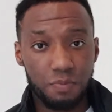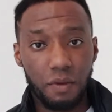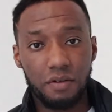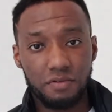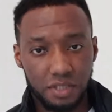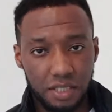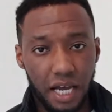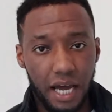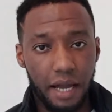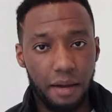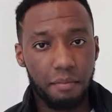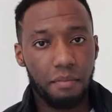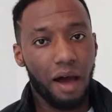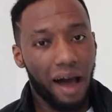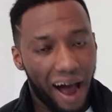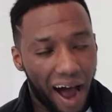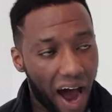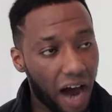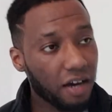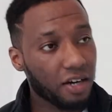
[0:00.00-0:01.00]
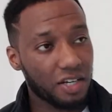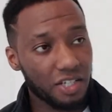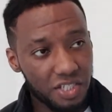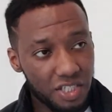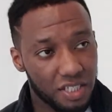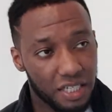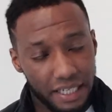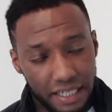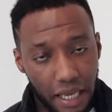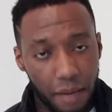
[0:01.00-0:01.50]
months' time, I'm gonna
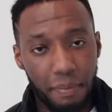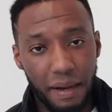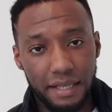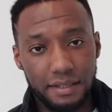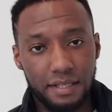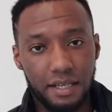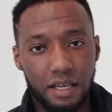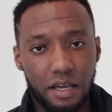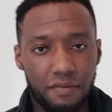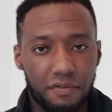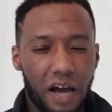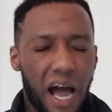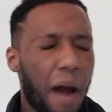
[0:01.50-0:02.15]
see that they're back together.